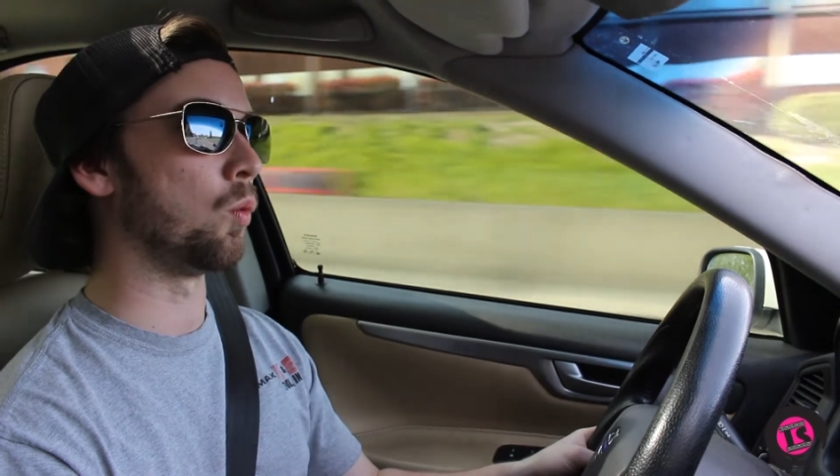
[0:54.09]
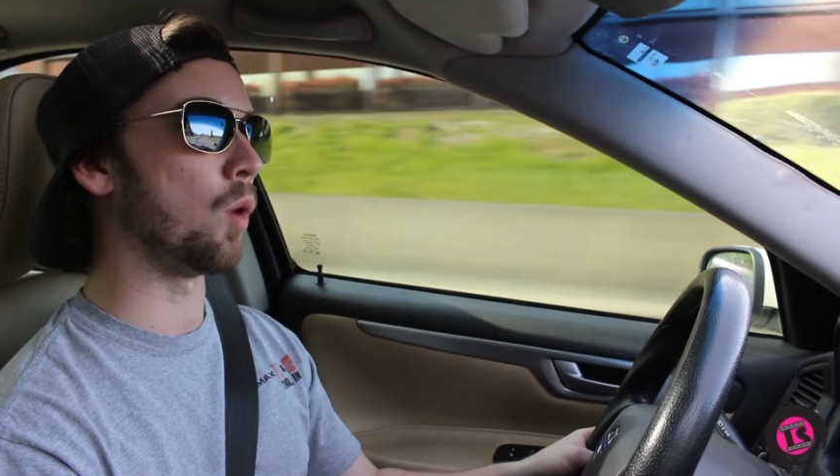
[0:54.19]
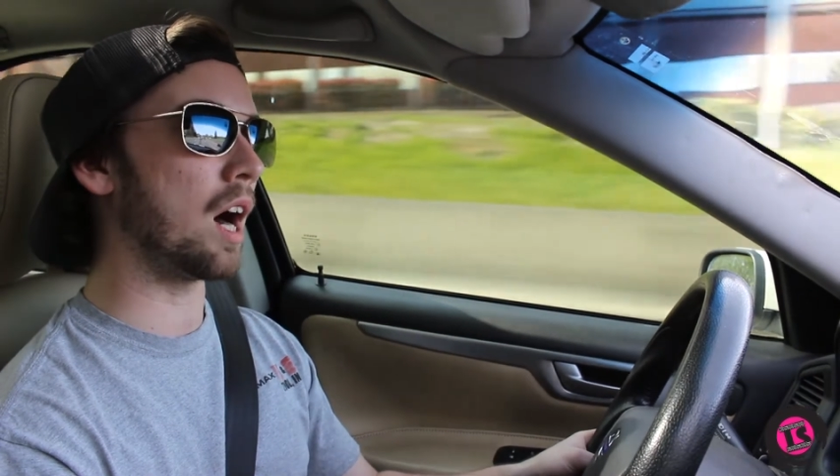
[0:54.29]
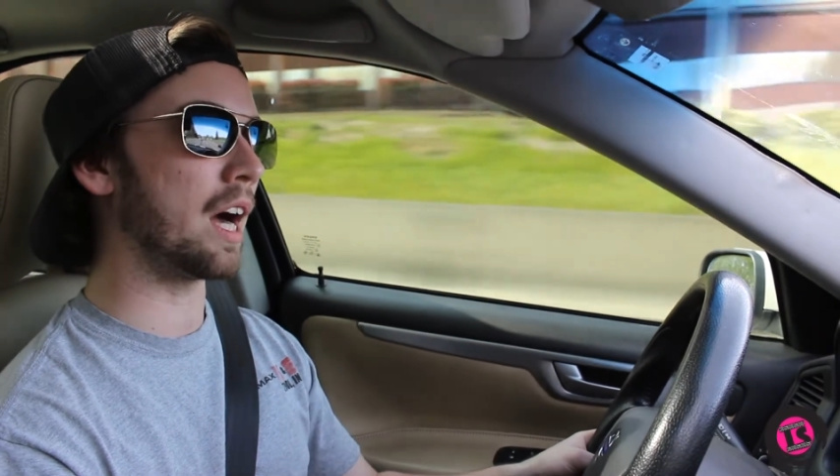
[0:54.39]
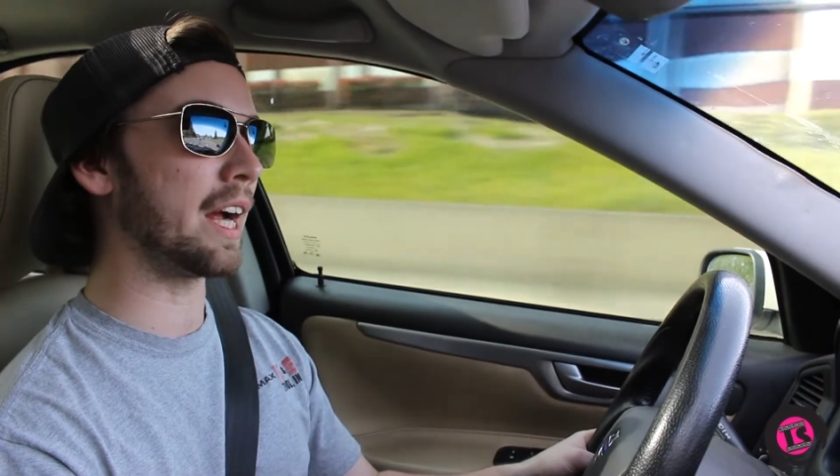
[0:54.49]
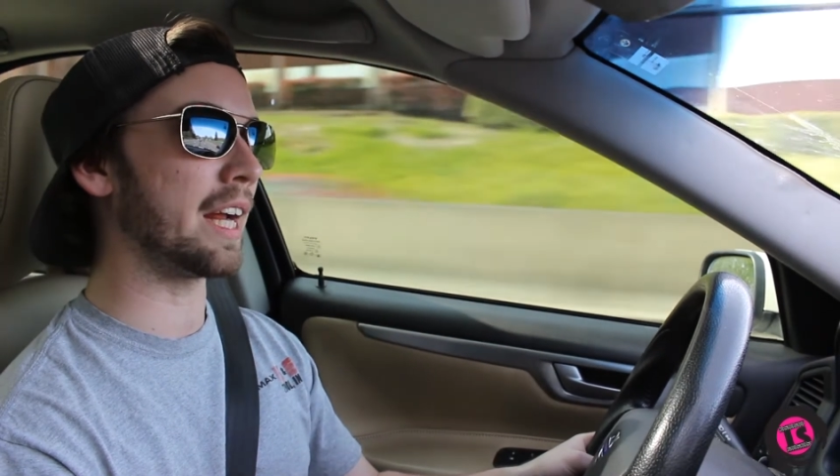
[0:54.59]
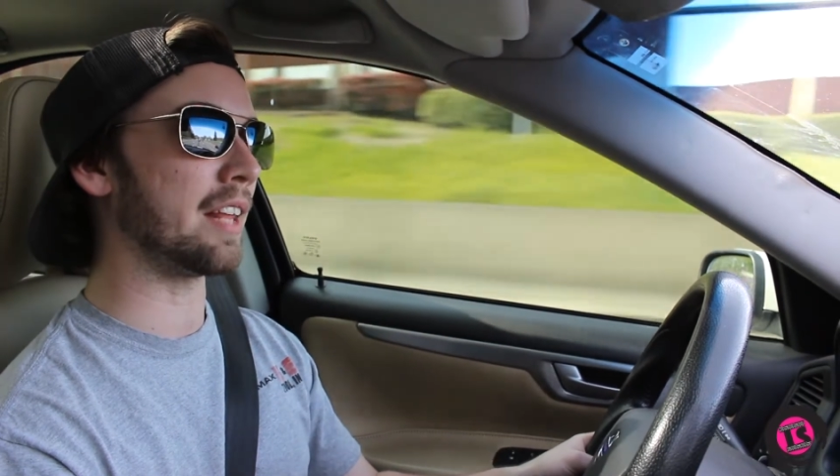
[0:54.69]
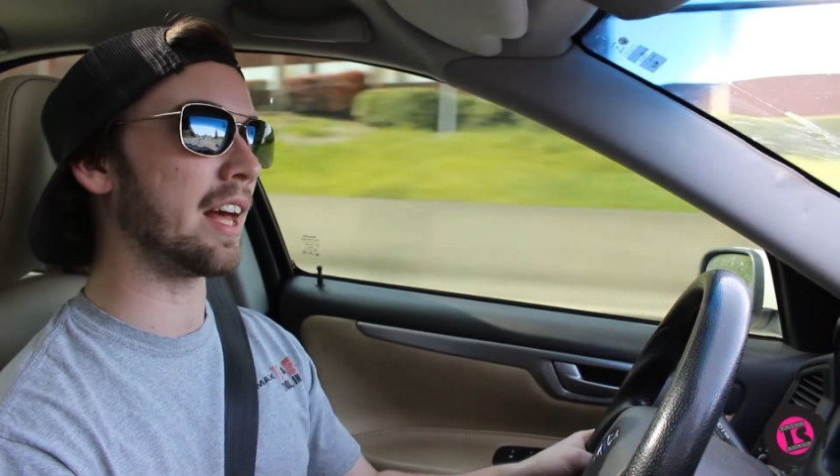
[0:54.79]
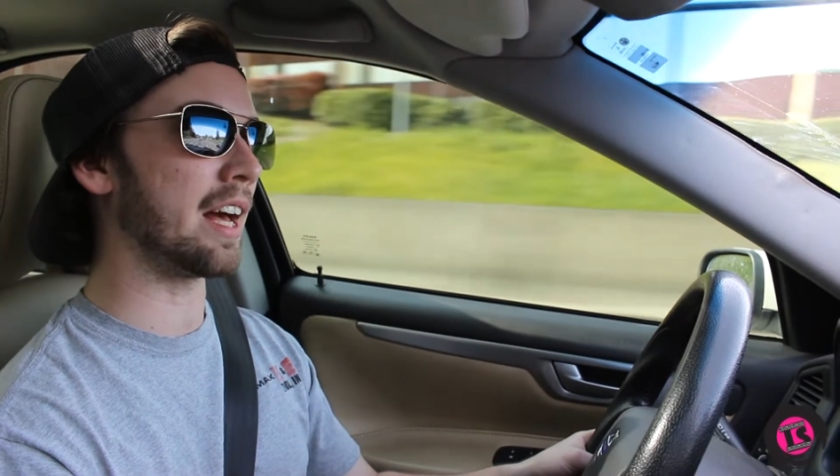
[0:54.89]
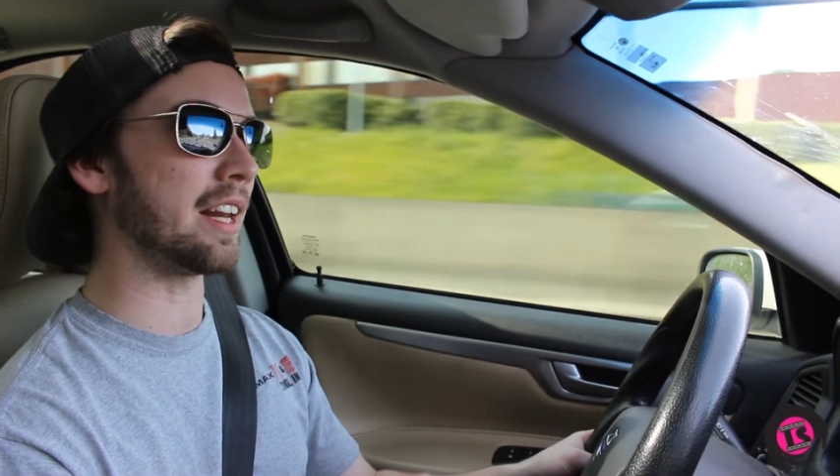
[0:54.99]
why
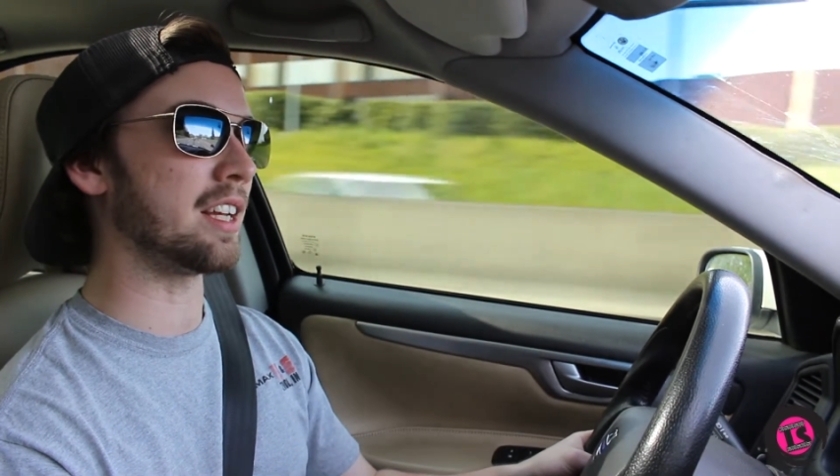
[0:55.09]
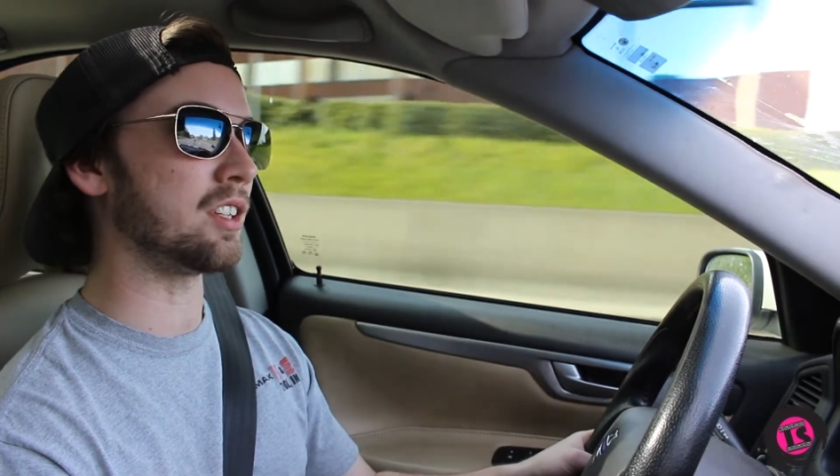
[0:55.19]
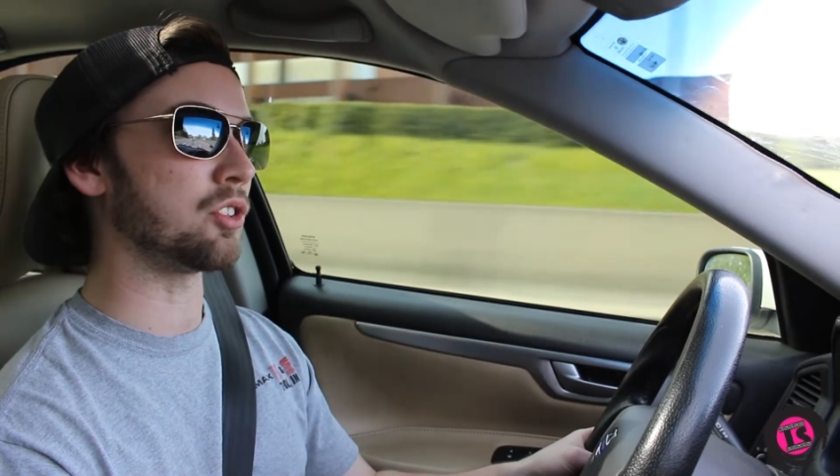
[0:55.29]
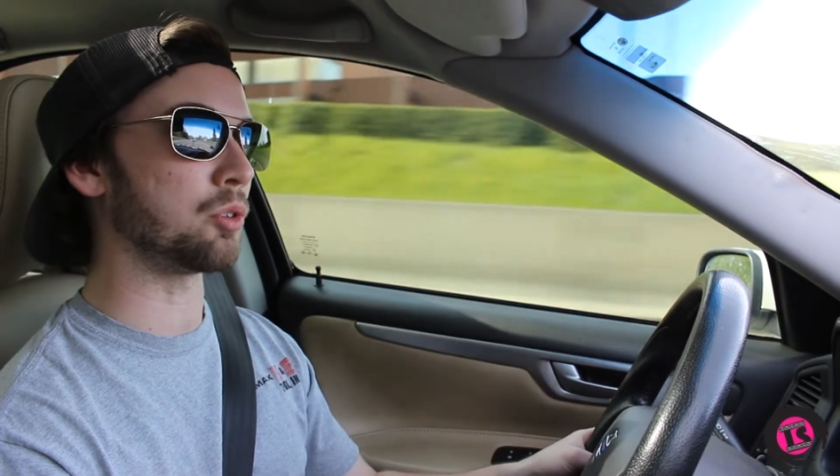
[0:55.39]
that is,